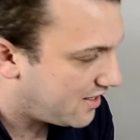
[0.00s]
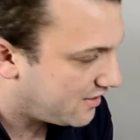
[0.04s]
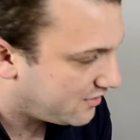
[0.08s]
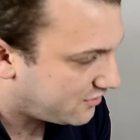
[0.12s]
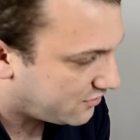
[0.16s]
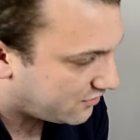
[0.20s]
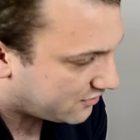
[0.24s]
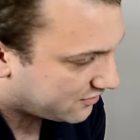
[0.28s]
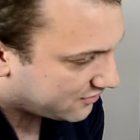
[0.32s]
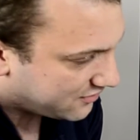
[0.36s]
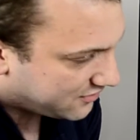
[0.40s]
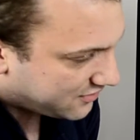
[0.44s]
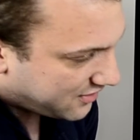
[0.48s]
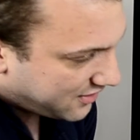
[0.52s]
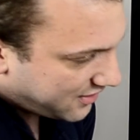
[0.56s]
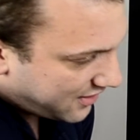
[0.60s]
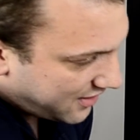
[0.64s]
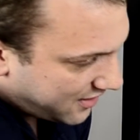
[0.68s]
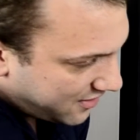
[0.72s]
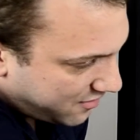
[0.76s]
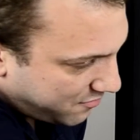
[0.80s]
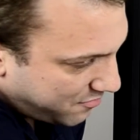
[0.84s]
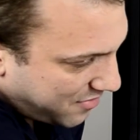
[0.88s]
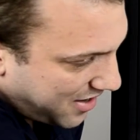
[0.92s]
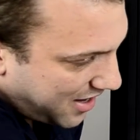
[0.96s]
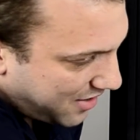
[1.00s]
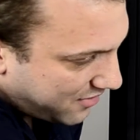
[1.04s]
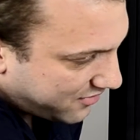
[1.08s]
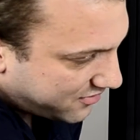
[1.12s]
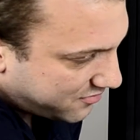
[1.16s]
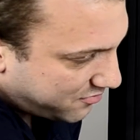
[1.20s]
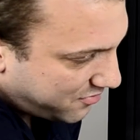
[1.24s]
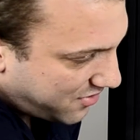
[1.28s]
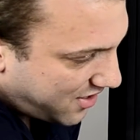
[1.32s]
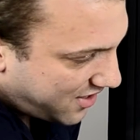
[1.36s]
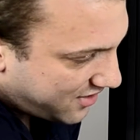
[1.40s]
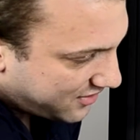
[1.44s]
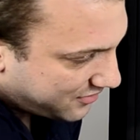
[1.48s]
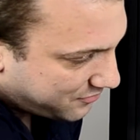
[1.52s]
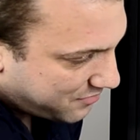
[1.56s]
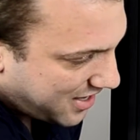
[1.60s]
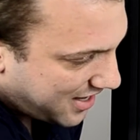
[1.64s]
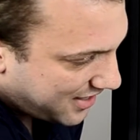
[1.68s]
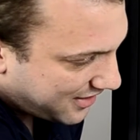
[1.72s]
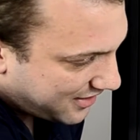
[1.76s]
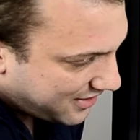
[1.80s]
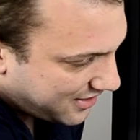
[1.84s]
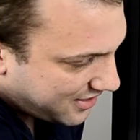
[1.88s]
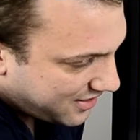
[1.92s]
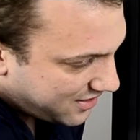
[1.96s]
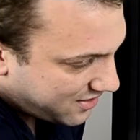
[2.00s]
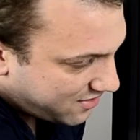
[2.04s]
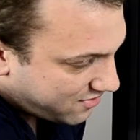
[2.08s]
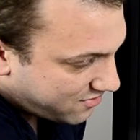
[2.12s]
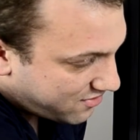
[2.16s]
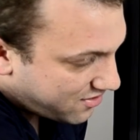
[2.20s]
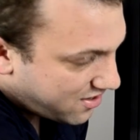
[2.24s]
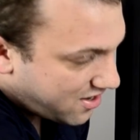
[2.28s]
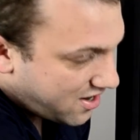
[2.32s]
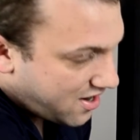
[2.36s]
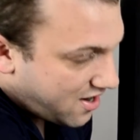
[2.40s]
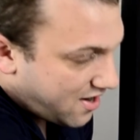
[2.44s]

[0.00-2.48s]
As you can see here, the power supply is back here.